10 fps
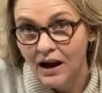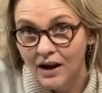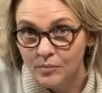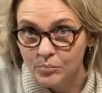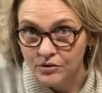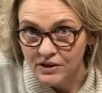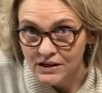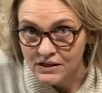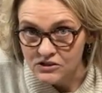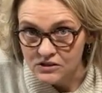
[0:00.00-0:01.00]
I'm
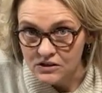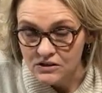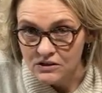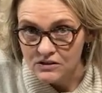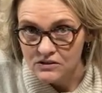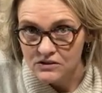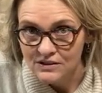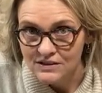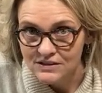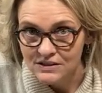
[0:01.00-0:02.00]
pretty sure you could do
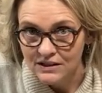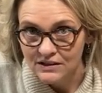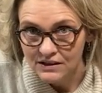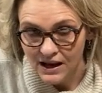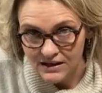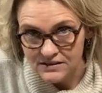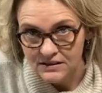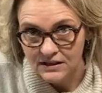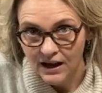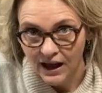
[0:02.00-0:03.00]
this in less
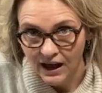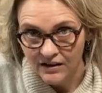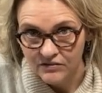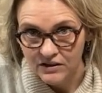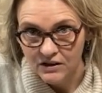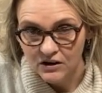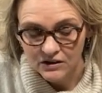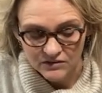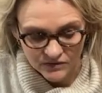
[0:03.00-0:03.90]
than a half a yard of